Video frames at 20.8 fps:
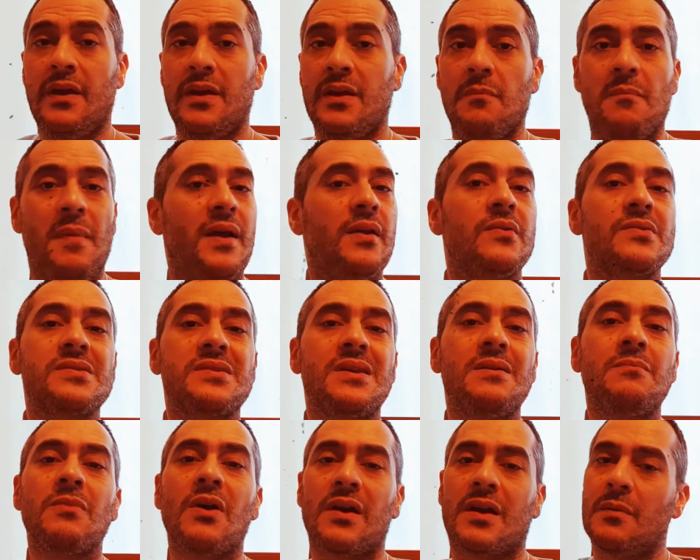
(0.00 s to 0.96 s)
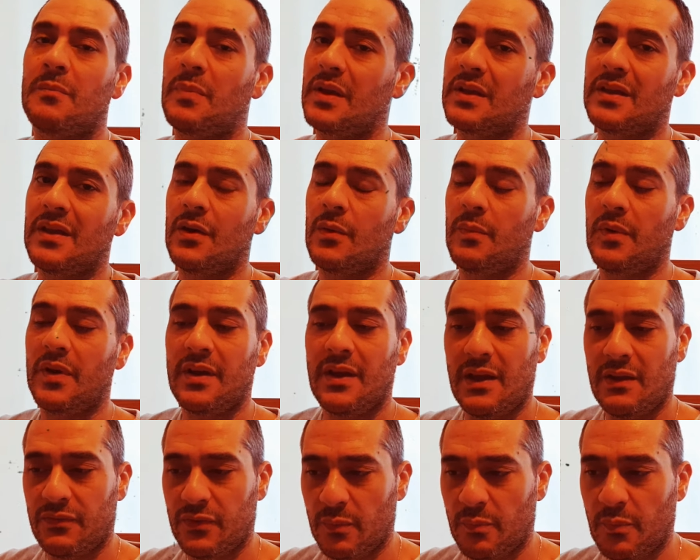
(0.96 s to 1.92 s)
It may not seem like a big deal, but
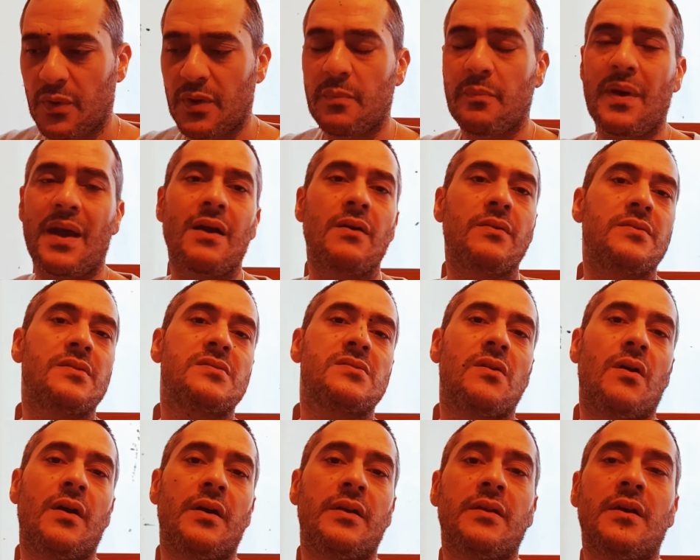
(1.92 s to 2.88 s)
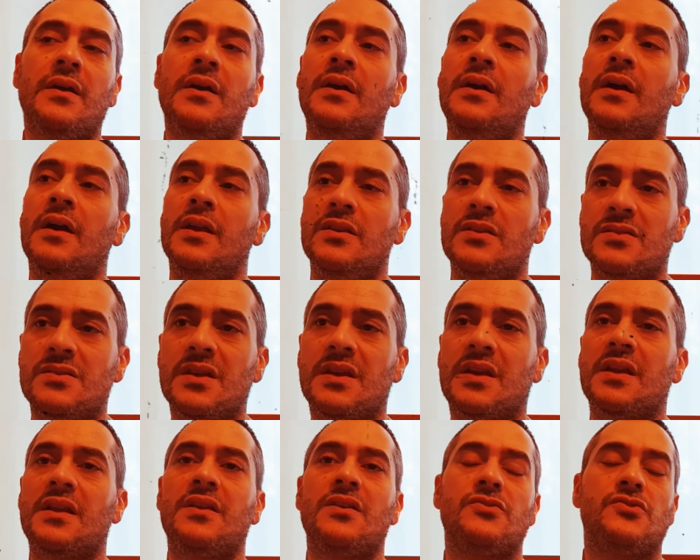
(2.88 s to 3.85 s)
if you put a pound aside and you stick
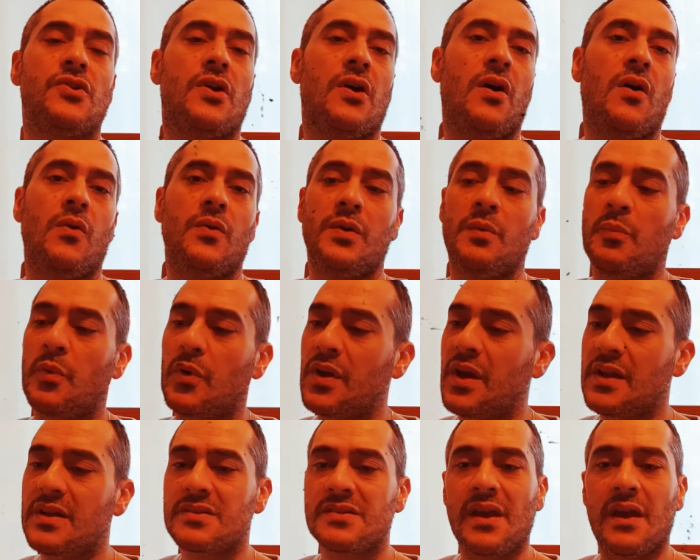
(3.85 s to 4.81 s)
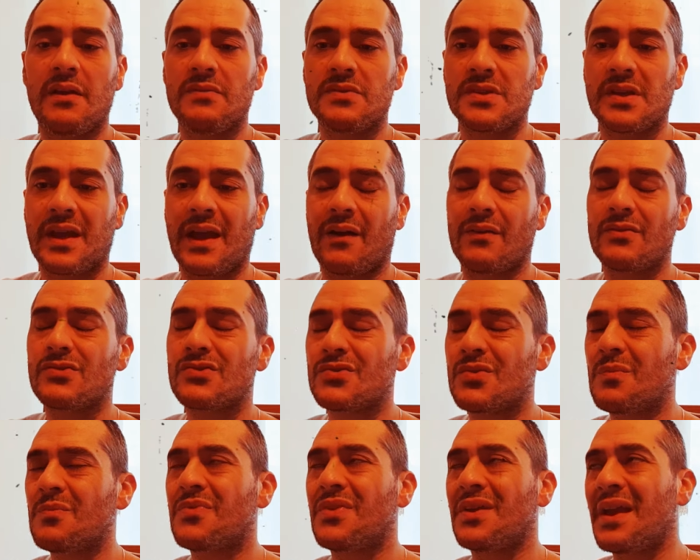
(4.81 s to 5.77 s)
it in a jar, or you put it in a savings account,
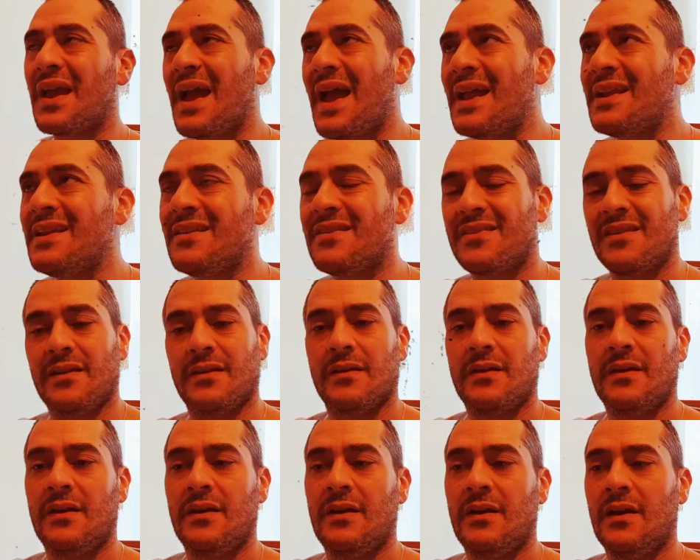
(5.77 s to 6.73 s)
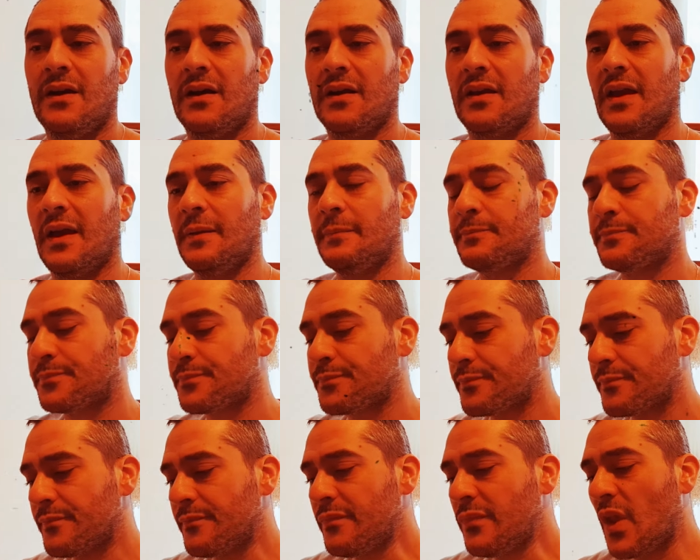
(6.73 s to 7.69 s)
something, anything, okay,
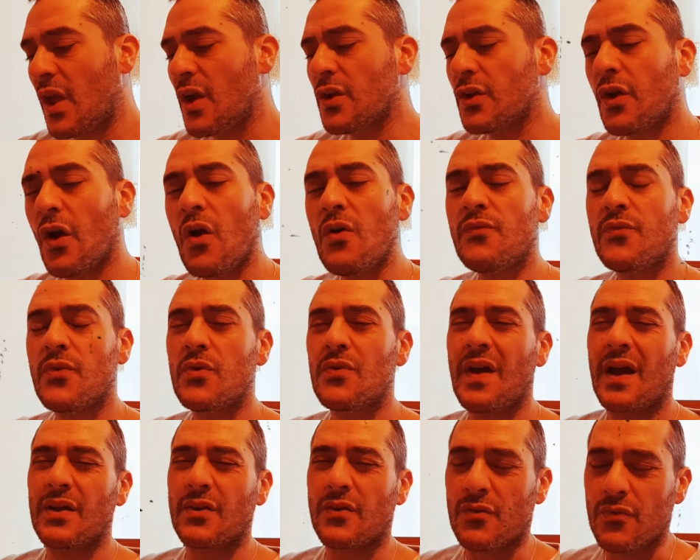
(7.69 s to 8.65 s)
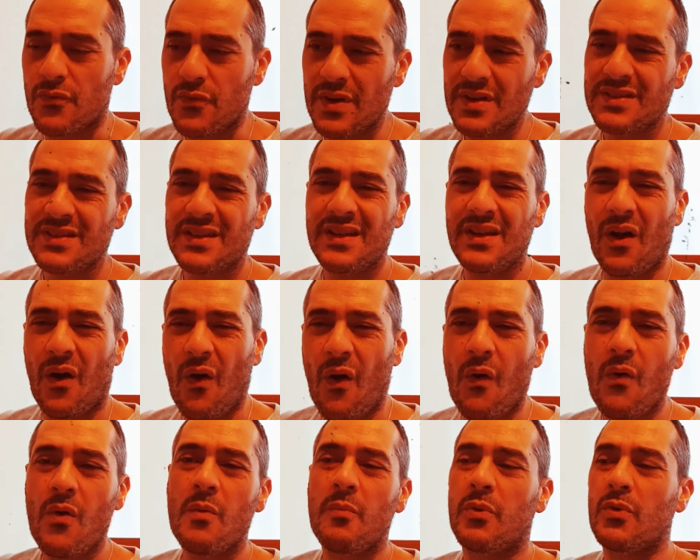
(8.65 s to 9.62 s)
and go through that gritty,
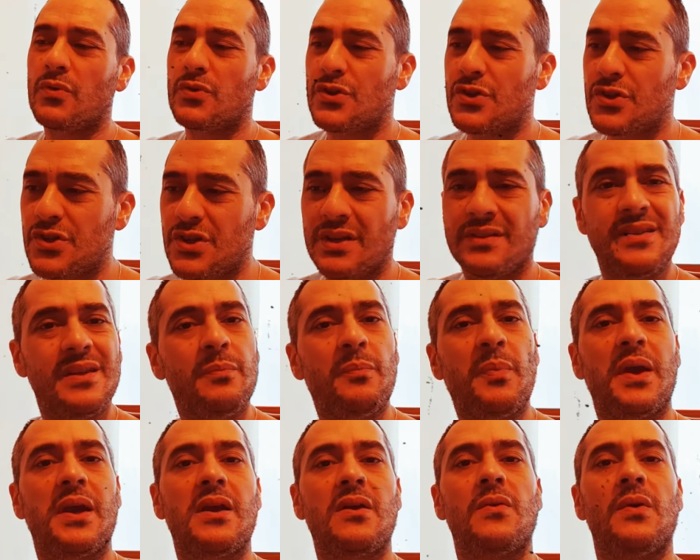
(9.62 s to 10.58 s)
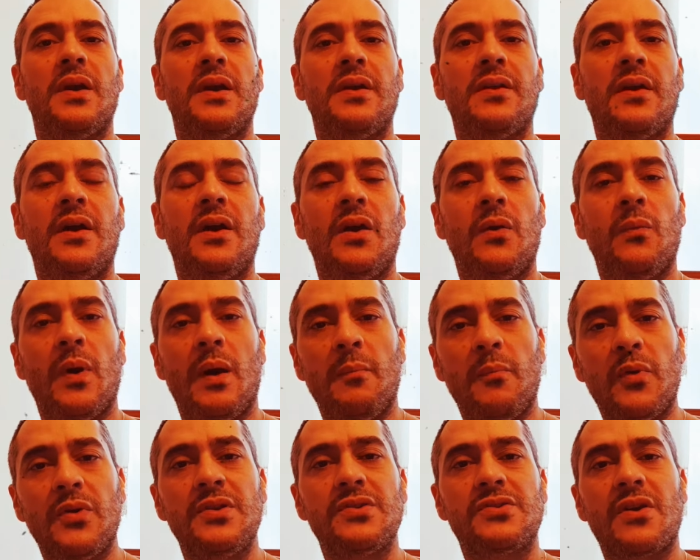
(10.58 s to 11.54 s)
horrible, shitty period where
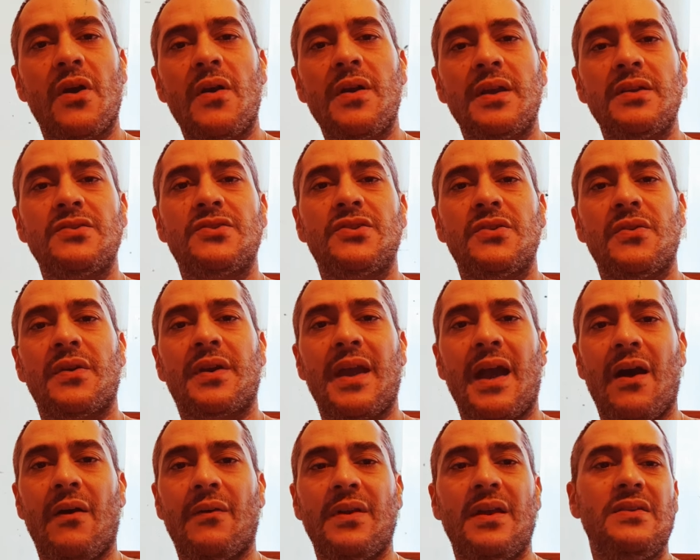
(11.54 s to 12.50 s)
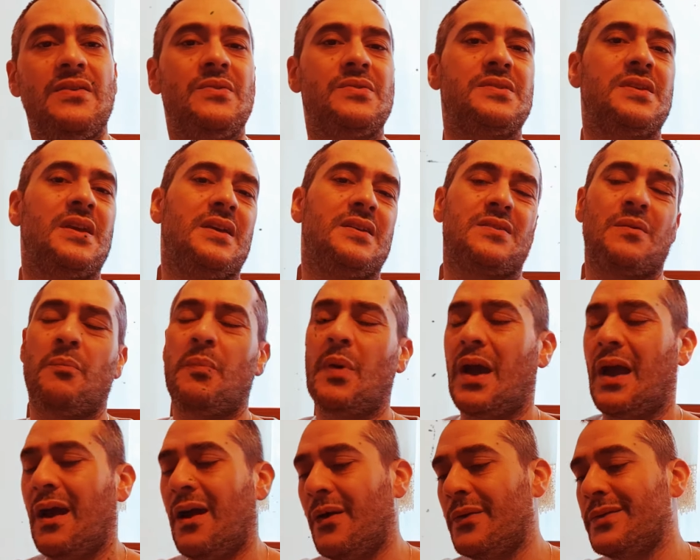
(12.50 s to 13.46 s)
money's going into your account and you see it's a
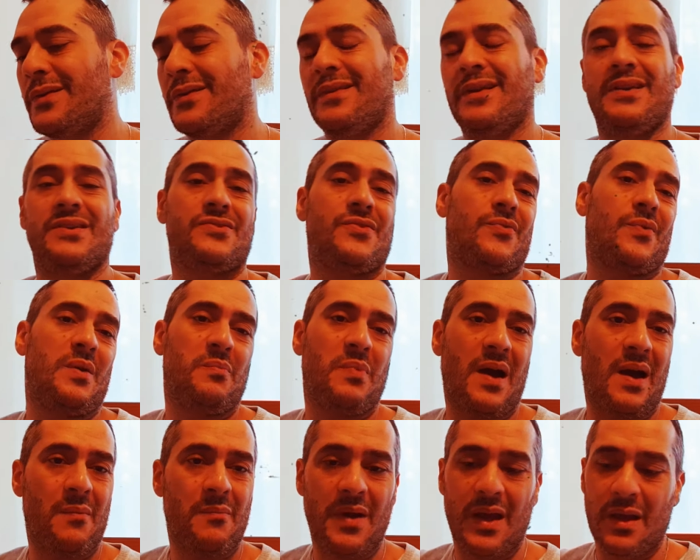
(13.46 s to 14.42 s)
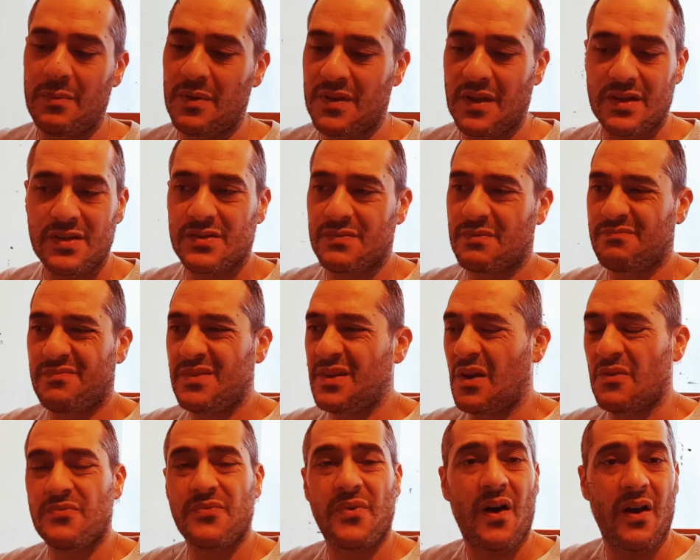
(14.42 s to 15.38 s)
pound, then it's £3 maybe, then it's, you
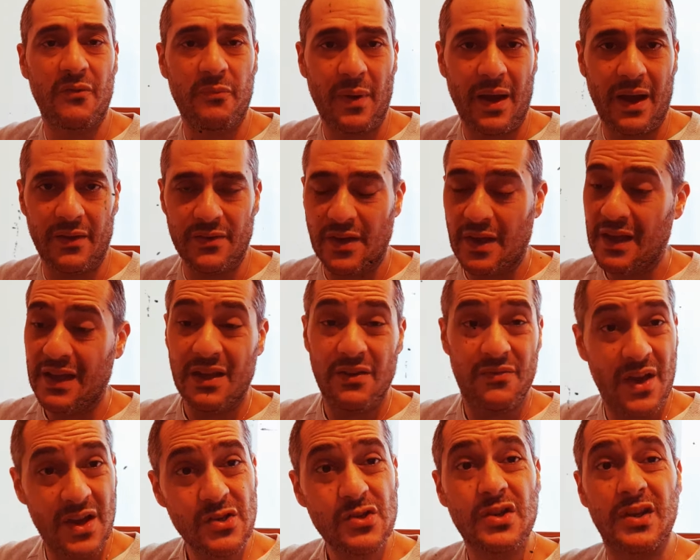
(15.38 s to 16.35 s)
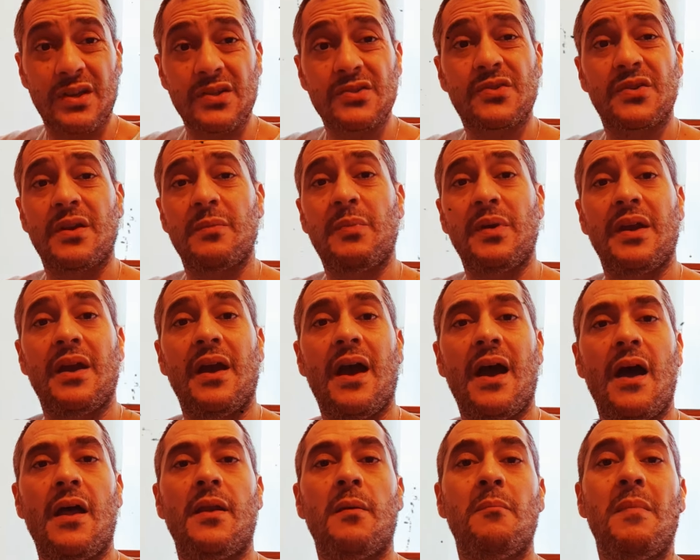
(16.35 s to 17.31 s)
know, £5. Eventually it's going to be
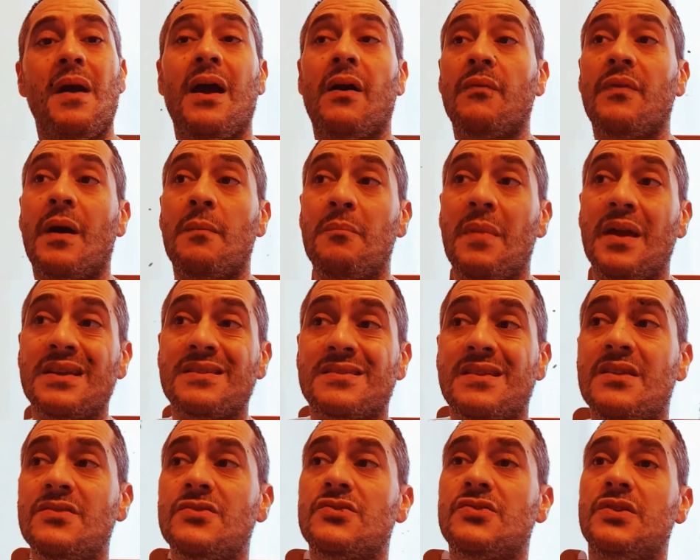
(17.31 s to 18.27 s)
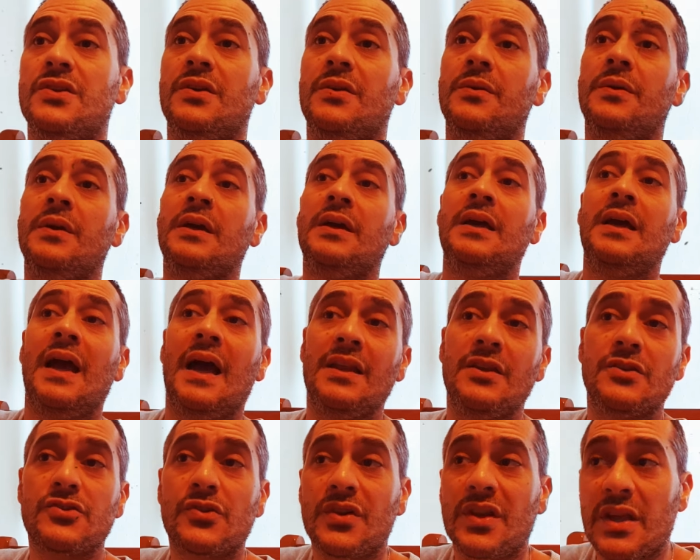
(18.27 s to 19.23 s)
at an amount that makes sense to you, and
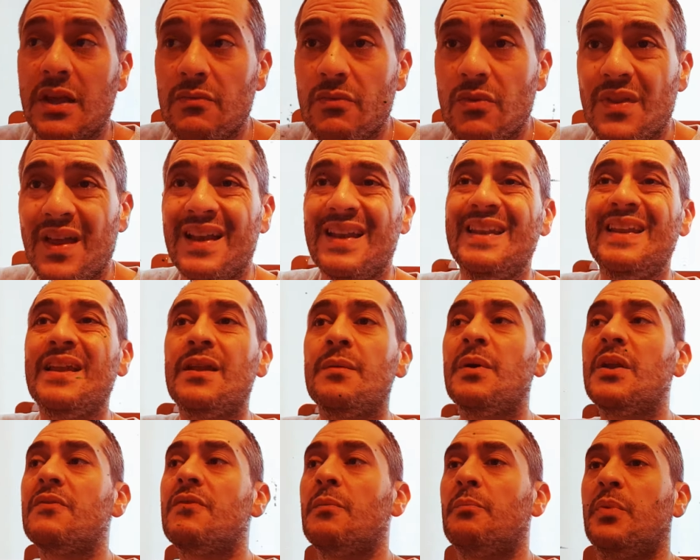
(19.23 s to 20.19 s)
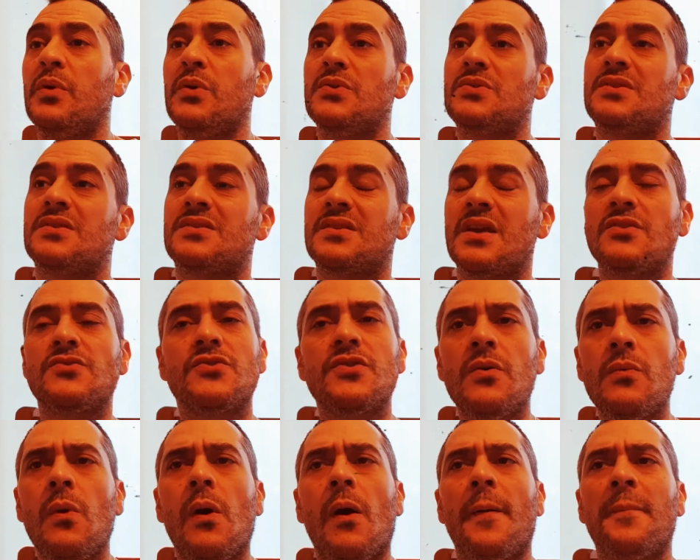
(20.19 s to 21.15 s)
it's going to give you that little bit of a boost to say, do you know
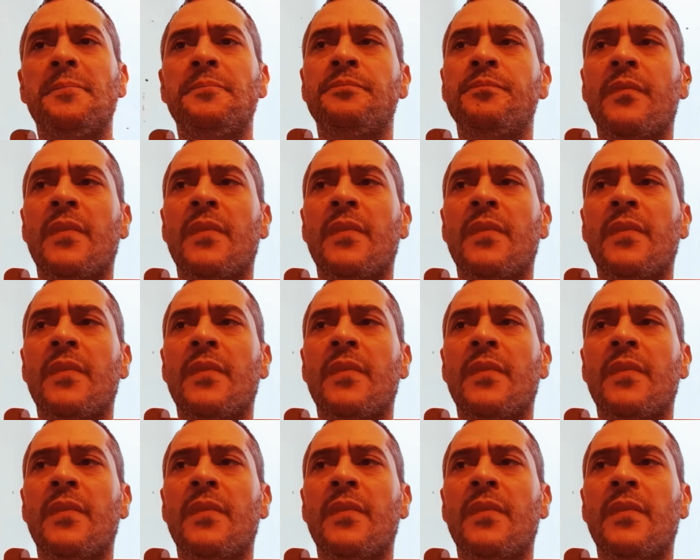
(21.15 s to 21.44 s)
what?